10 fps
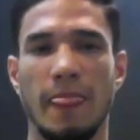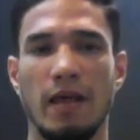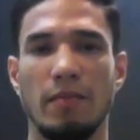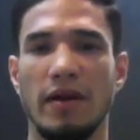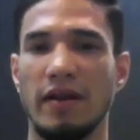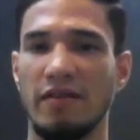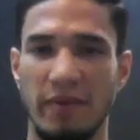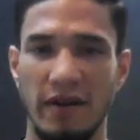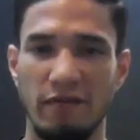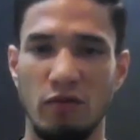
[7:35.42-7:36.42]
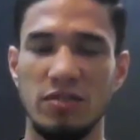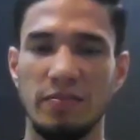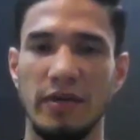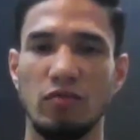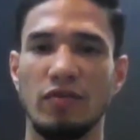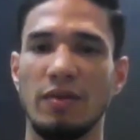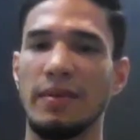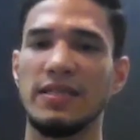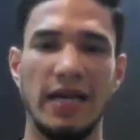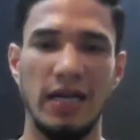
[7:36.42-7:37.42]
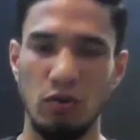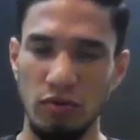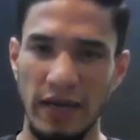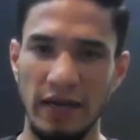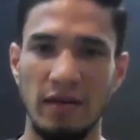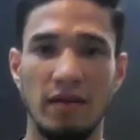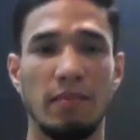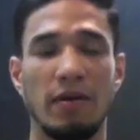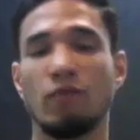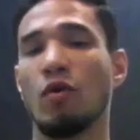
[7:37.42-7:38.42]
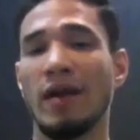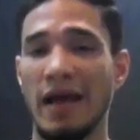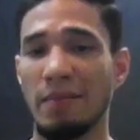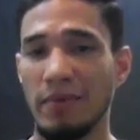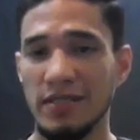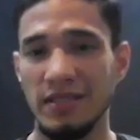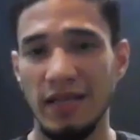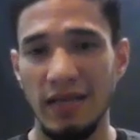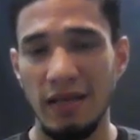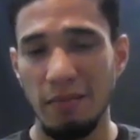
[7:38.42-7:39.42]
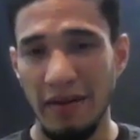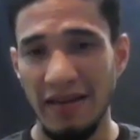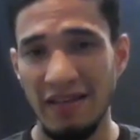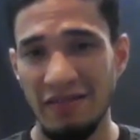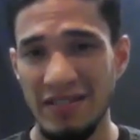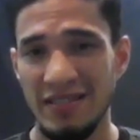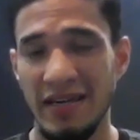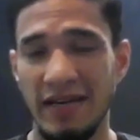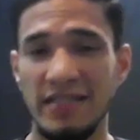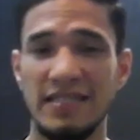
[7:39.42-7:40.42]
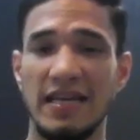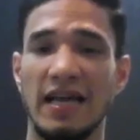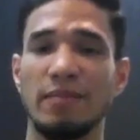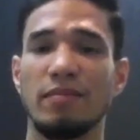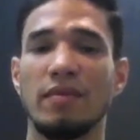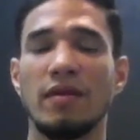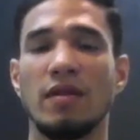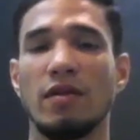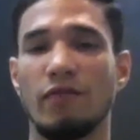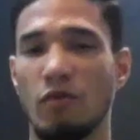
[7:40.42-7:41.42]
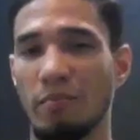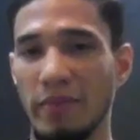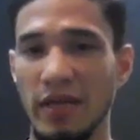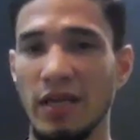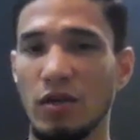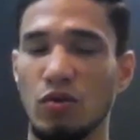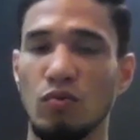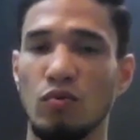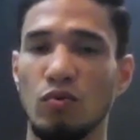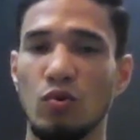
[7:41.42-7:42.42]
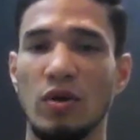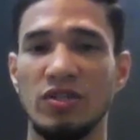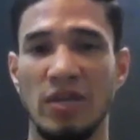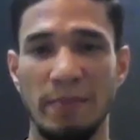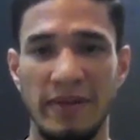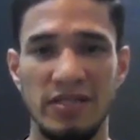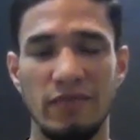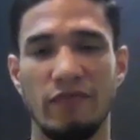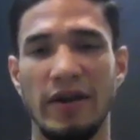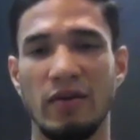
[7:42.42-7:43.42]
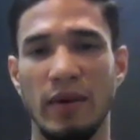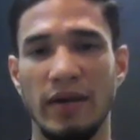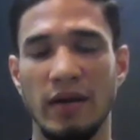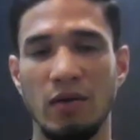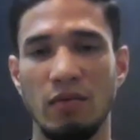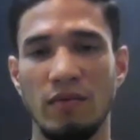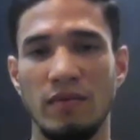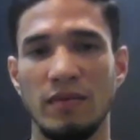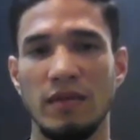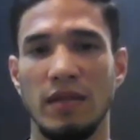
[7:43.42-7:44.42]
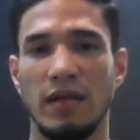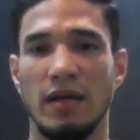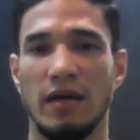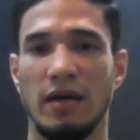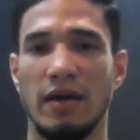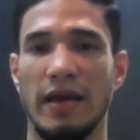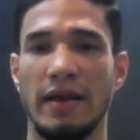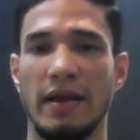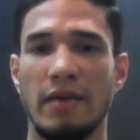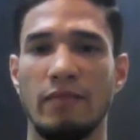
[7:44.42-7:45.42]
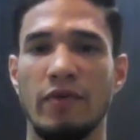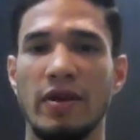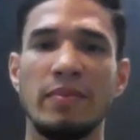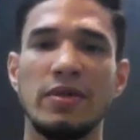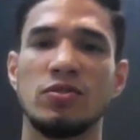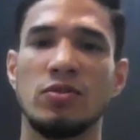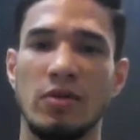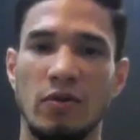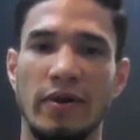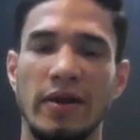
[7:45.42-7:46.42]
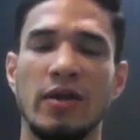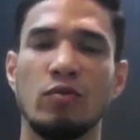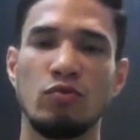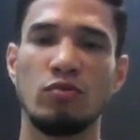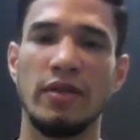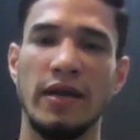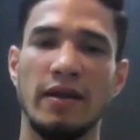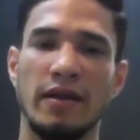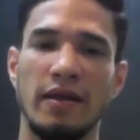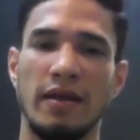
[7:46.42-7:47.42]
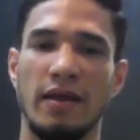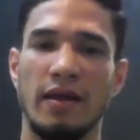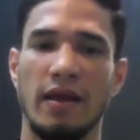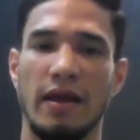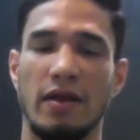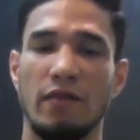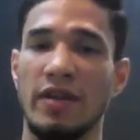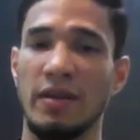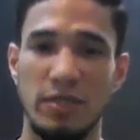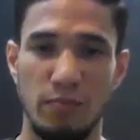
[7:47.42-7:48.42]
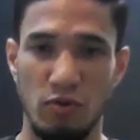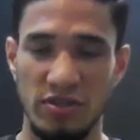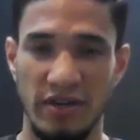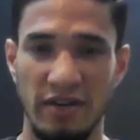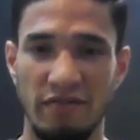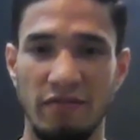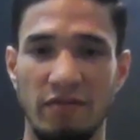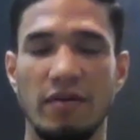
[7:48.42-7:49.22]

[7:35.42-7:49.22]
But if Brave wants me to rematch, I'll do that. But what I personally believe is that it's time for me to do a championship fight right now. And I'm very much ready to do that and very much positive,